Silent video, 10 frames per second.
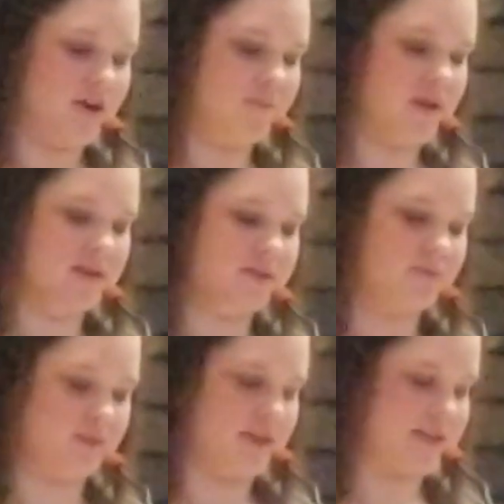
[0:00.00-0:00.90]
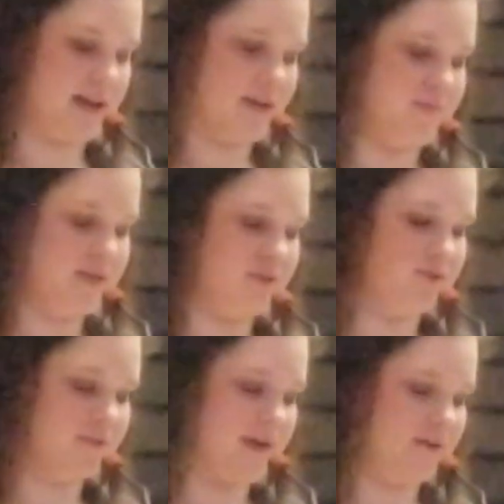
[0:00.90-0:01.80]
are many stories that can be
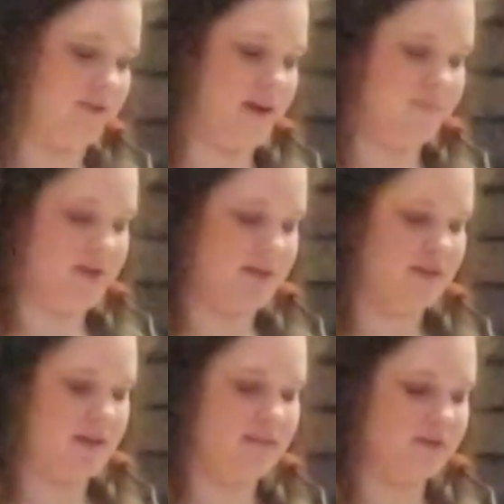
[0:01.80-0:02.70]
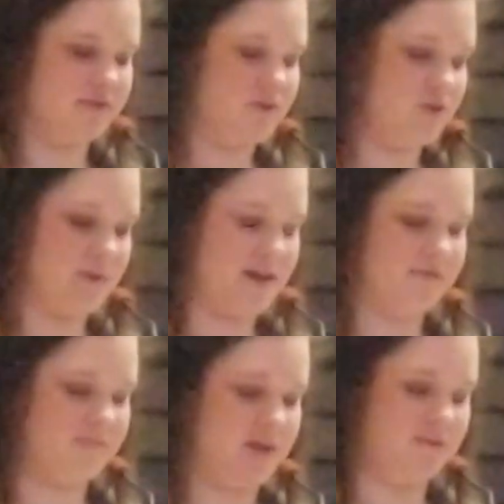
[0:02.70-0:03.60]
told about Grandpa, and there's no way
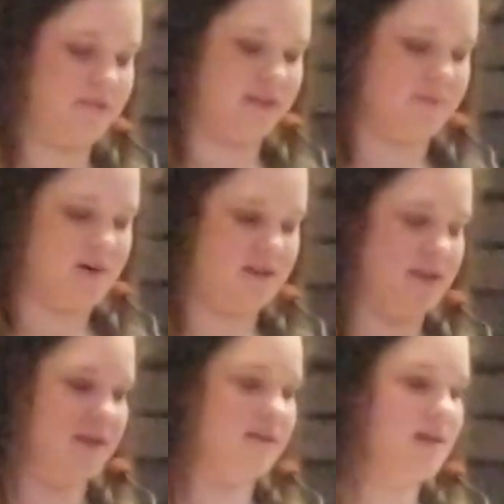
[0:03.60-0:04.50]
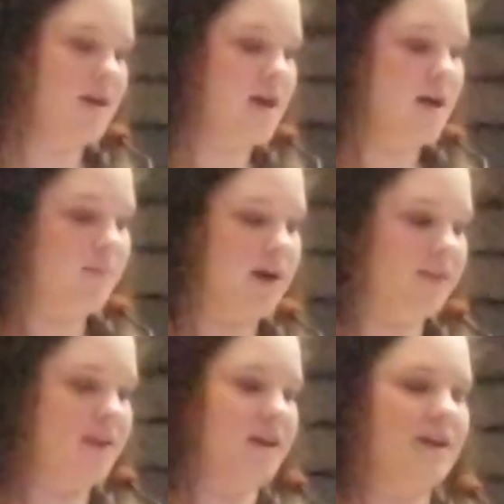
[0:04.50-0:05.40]
for me to fit them all in. But I
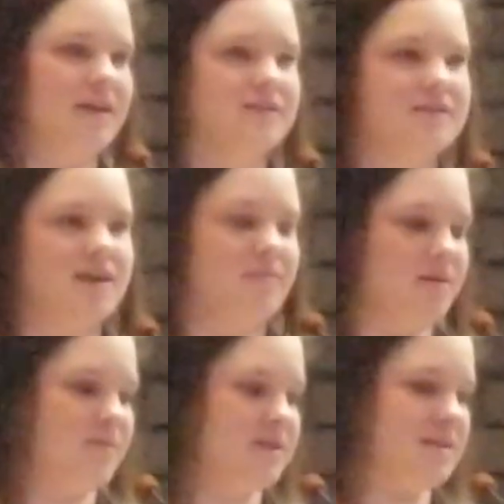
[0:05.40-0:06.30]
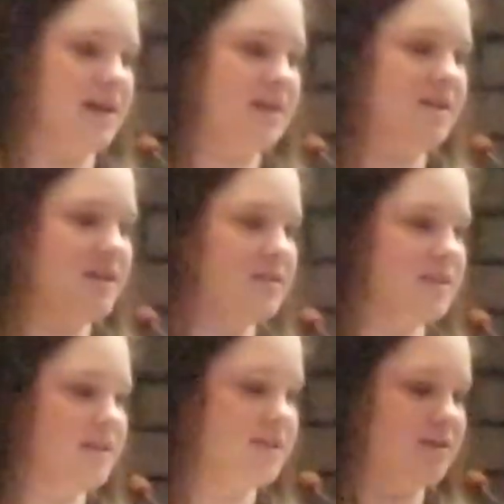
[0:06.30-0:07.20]
think I can sum up his 90 years
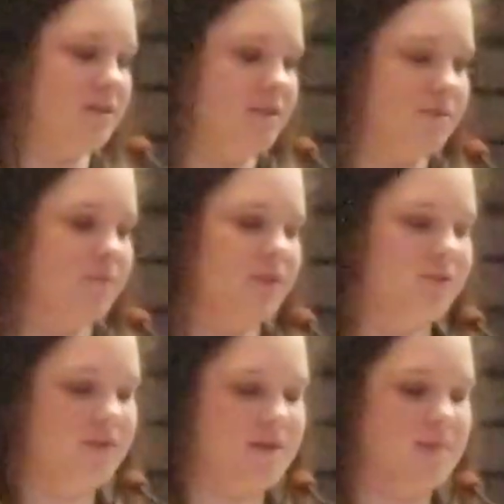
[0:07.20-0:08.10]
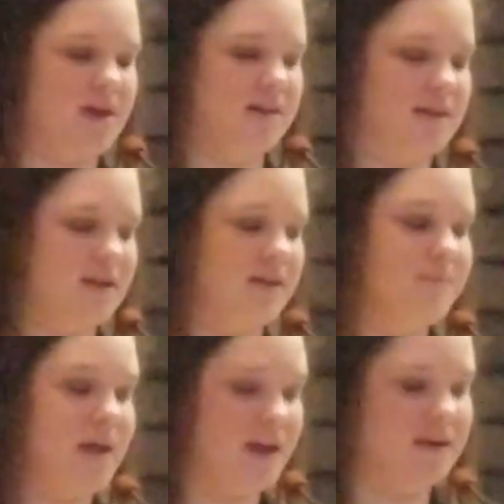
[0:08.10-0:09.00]
on this earth with 3
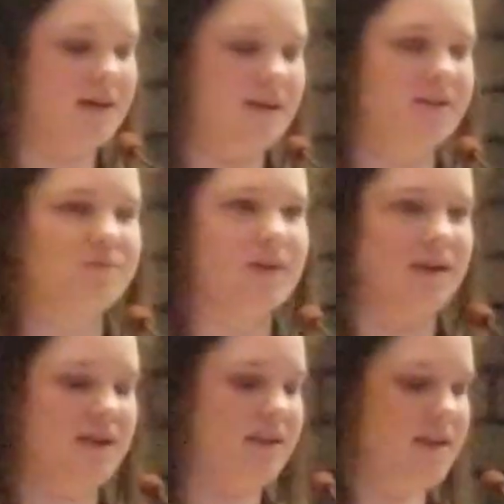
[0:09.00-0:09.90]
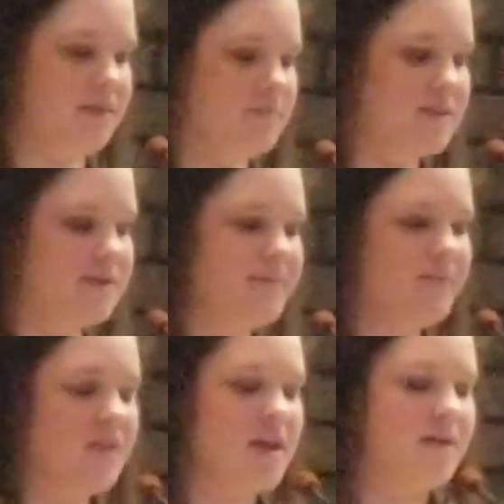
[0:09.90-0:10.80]
main intertwined themes:
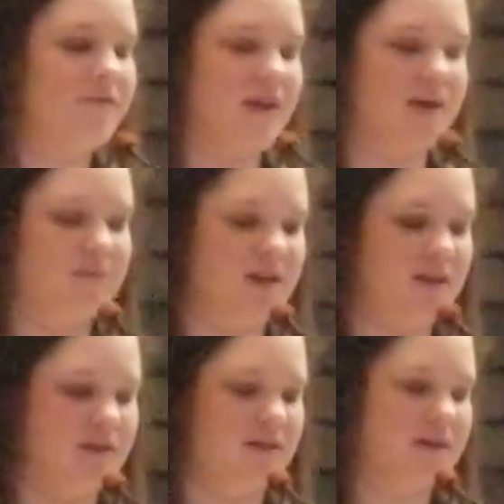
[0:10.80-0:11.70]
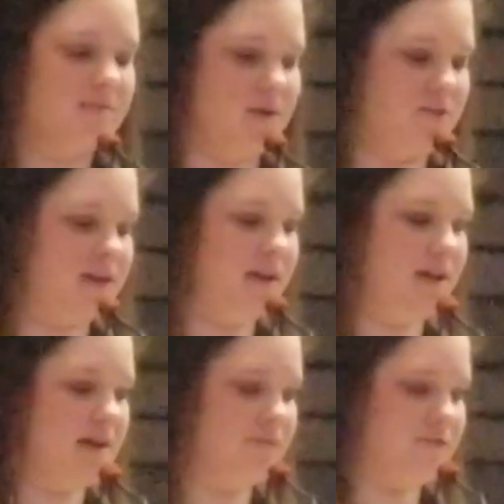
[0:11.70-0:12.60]
family,
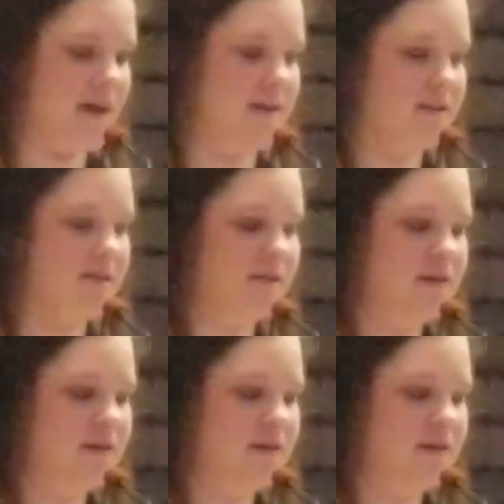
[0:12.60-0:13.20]
community, and faith.